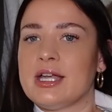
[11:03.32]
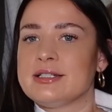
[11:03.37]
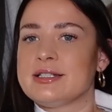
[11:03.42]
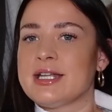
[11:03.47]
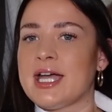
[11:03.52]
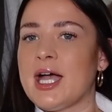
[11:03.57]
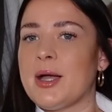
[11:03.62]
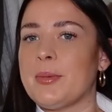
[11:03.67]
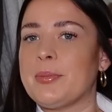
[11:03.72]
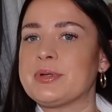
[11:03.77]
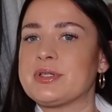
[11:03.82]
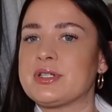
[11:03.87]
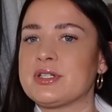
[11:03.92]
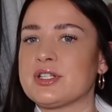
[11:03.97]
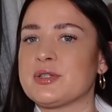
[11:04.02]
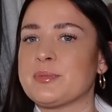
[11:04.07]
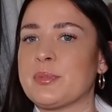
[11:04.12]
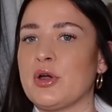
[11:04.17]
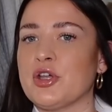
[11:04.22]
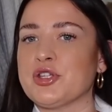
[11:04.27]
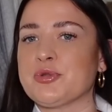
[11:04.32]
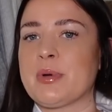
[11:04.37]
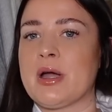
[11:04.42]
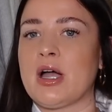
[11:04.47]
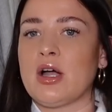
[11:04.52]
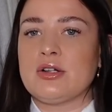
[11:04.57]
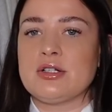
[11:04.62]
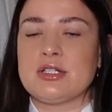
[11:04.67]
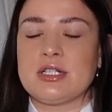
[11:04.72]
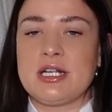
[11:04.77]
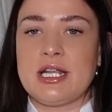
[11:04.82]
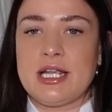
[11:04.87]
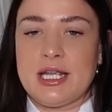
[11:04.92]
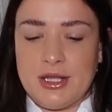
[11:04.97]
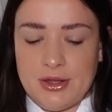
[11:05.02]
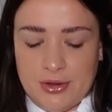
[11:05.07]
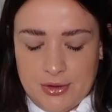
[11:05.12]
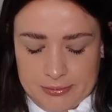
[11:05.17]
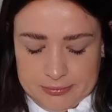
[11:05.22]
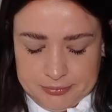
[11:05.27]
Adapt sports bra
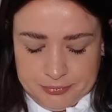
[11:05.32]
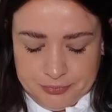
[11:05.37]
underneath.